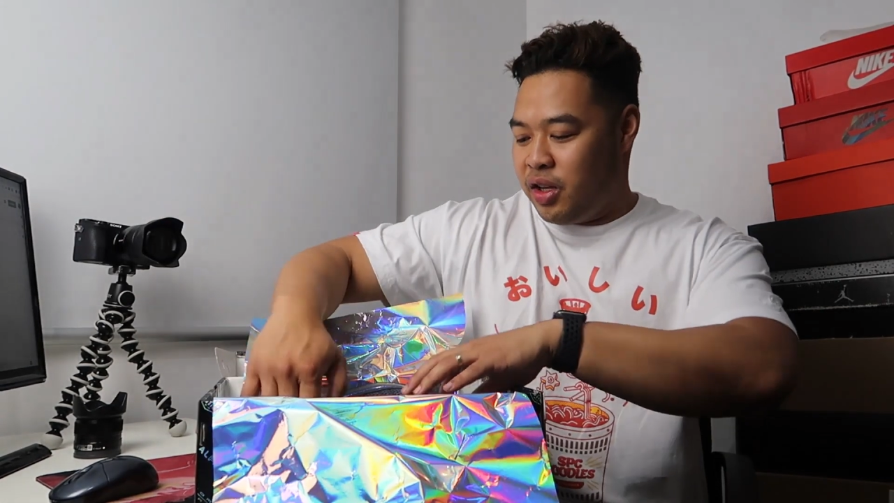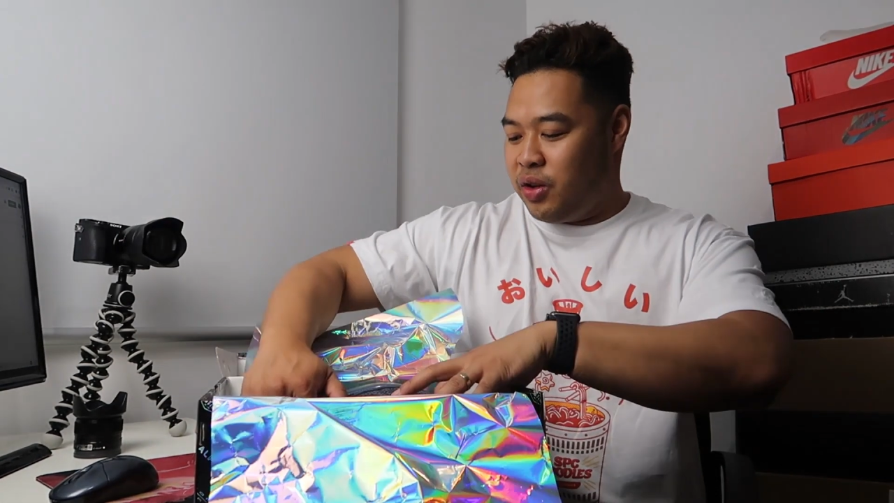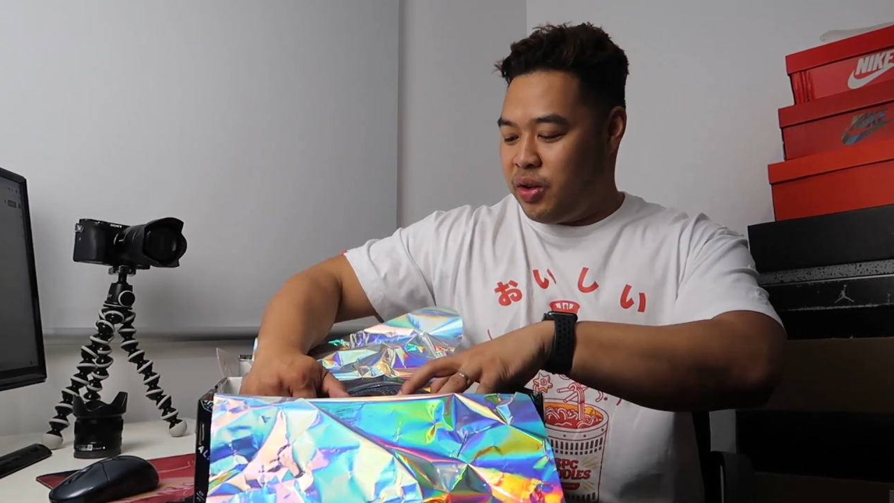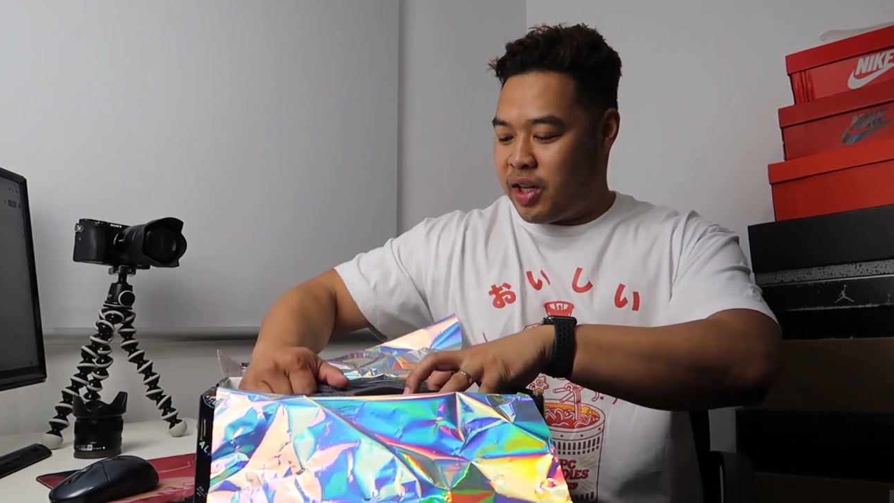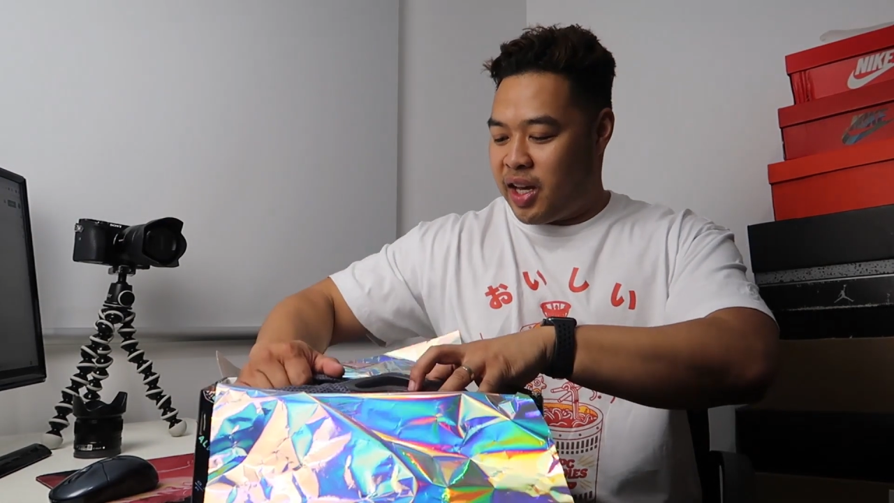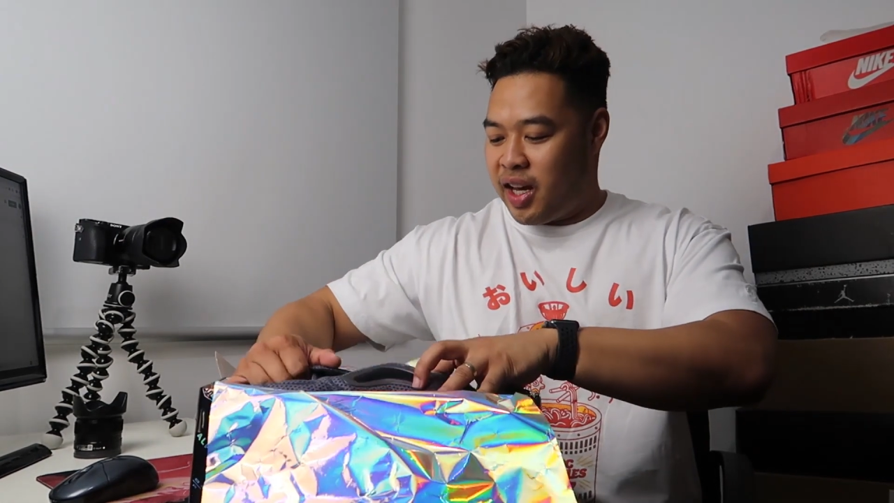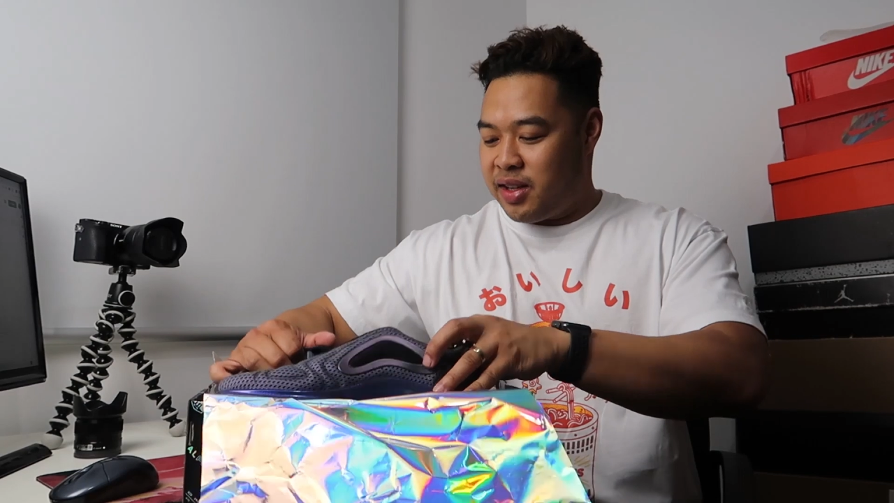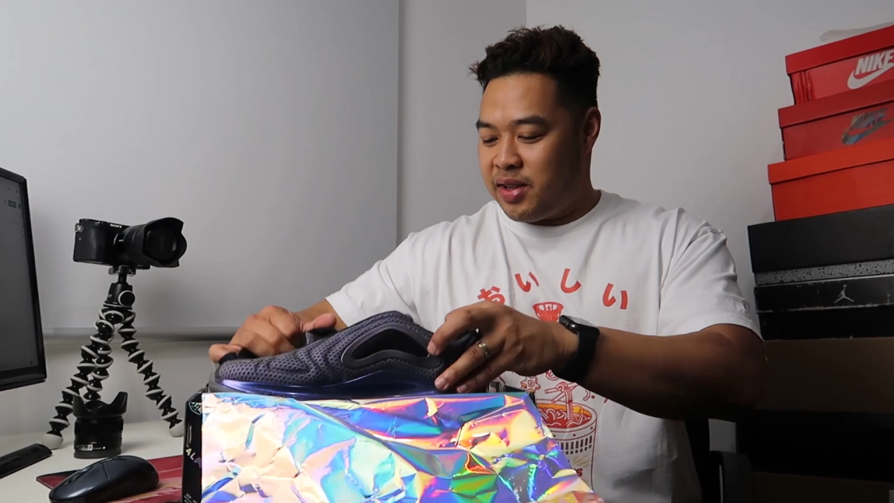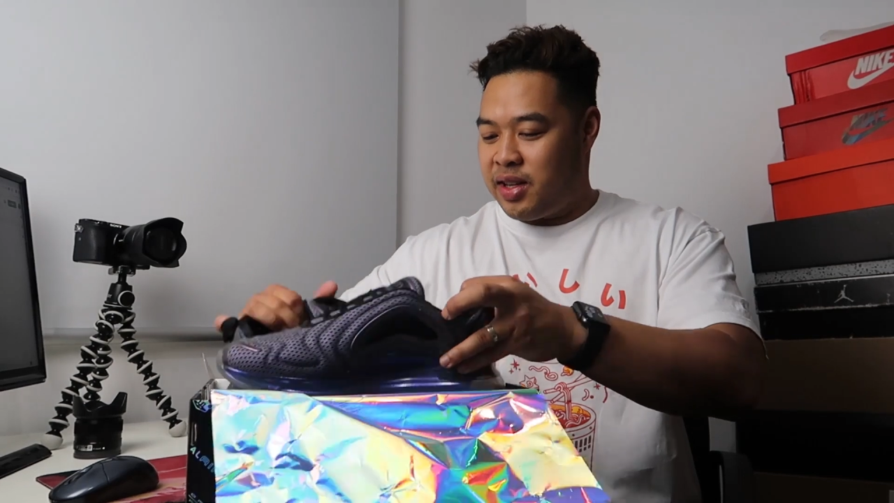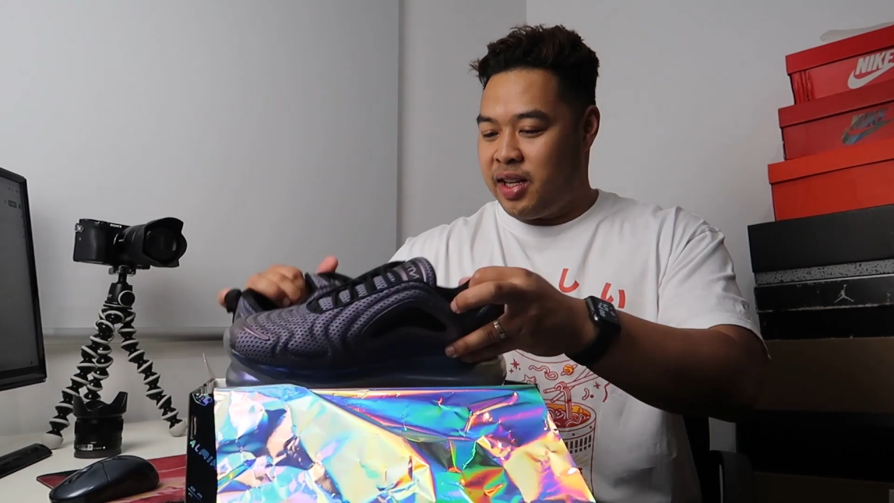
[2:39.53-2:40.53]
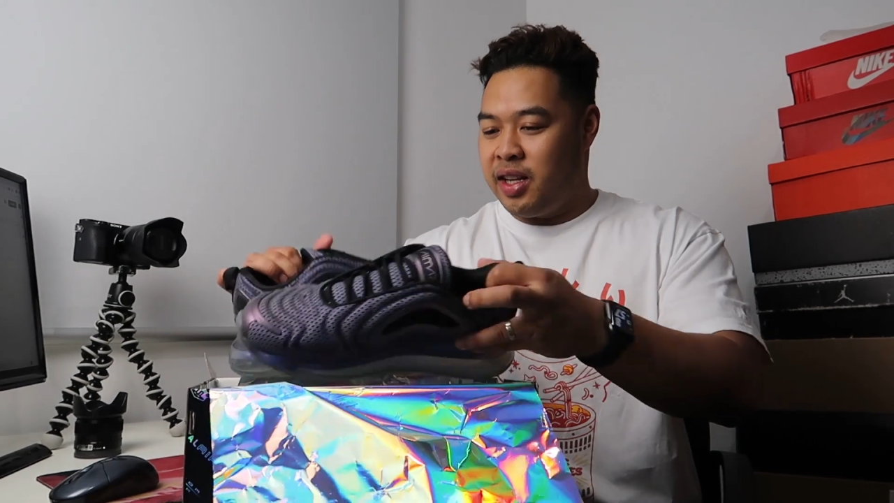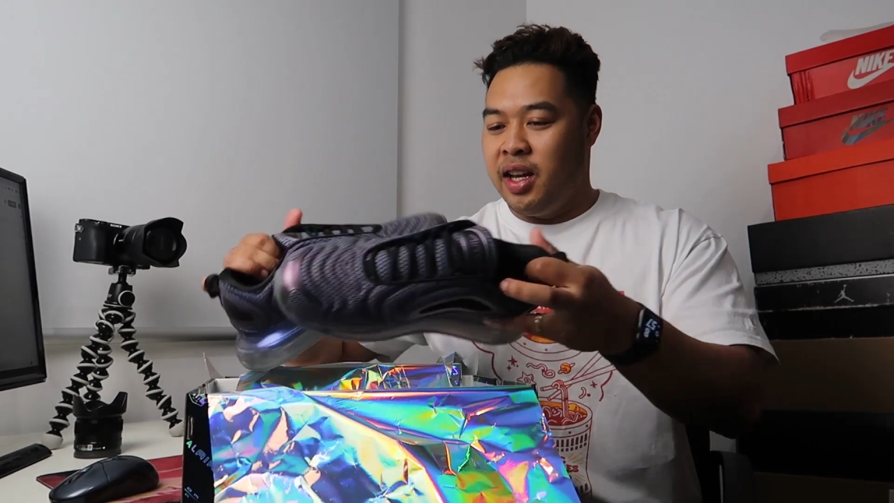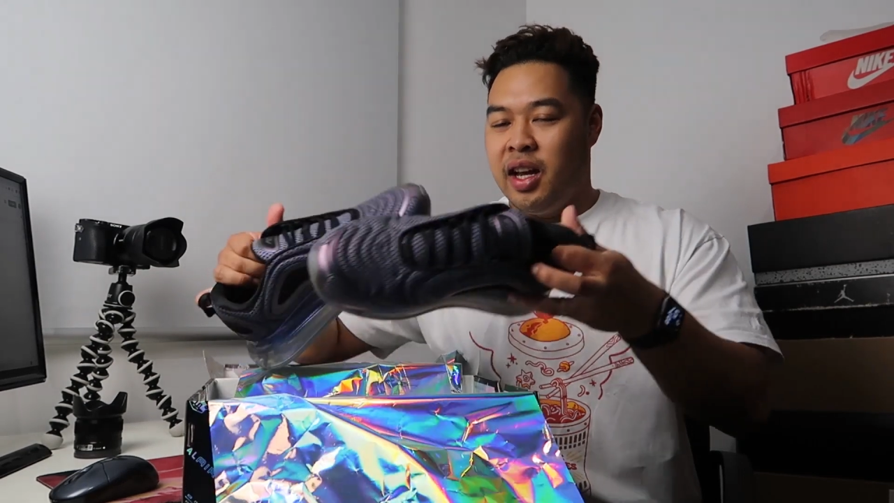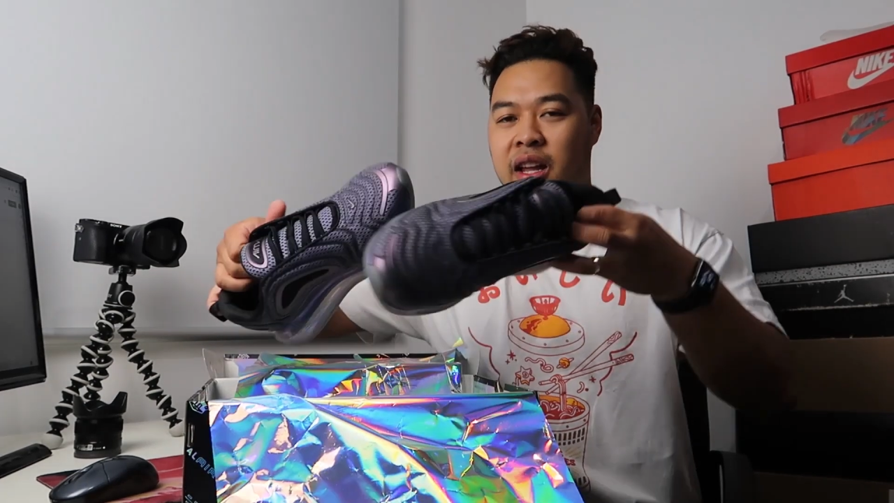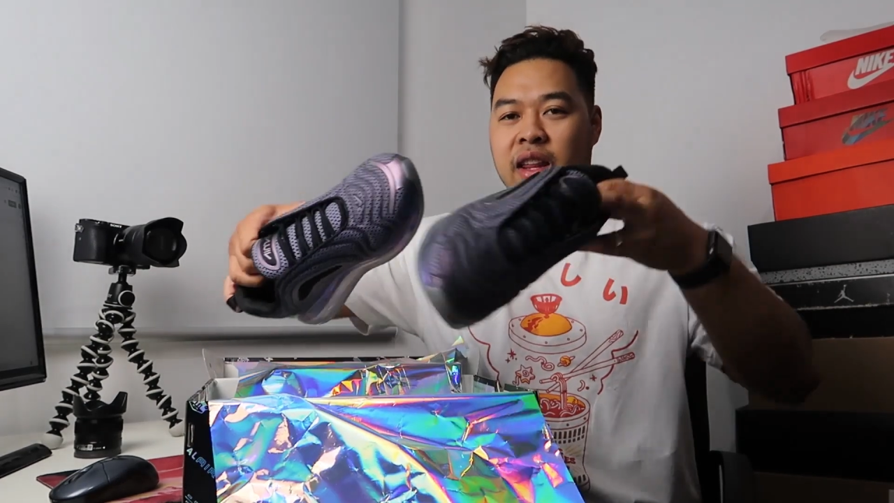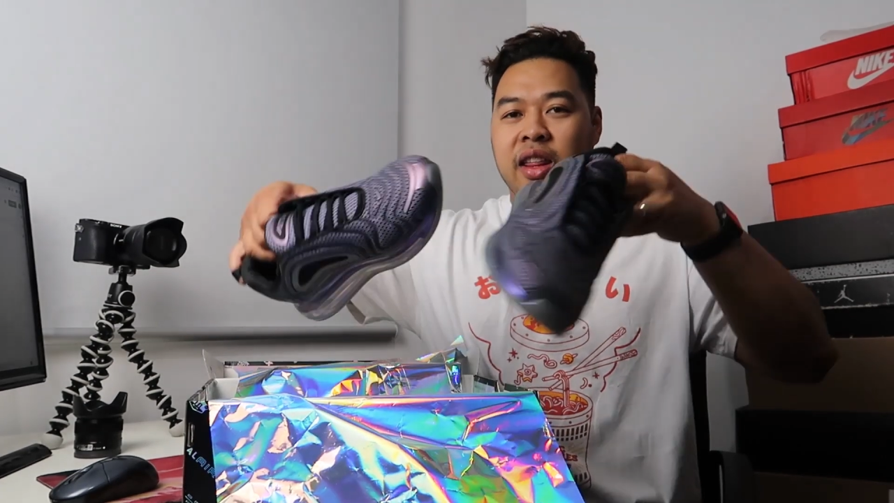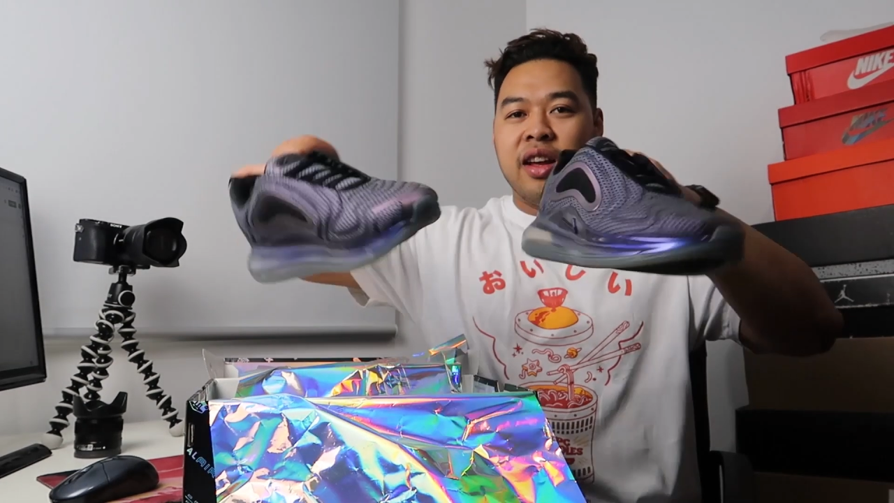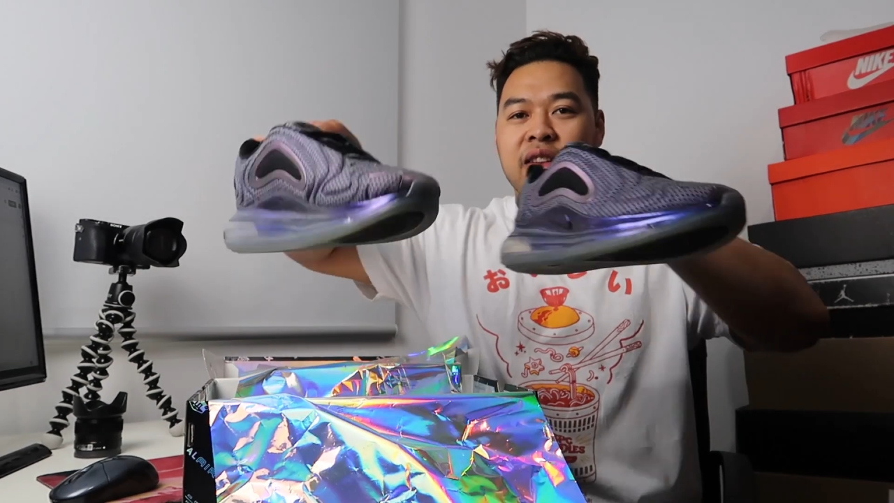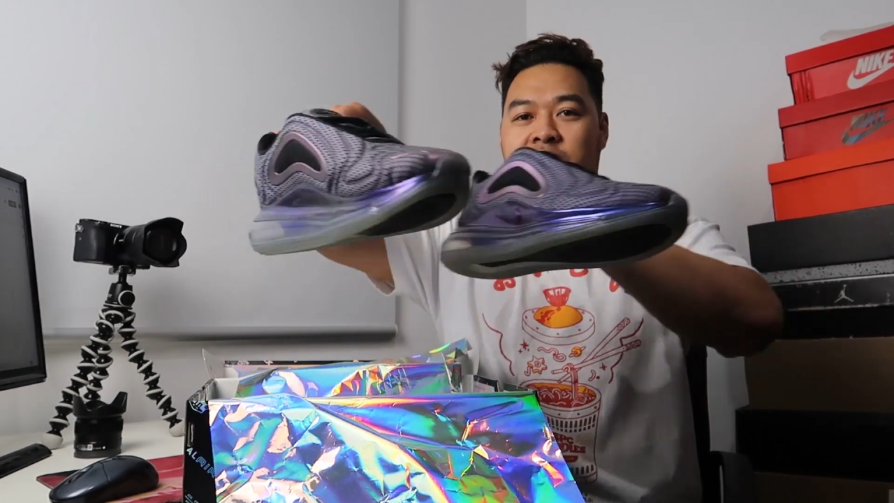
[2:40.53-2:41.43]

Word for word: you get the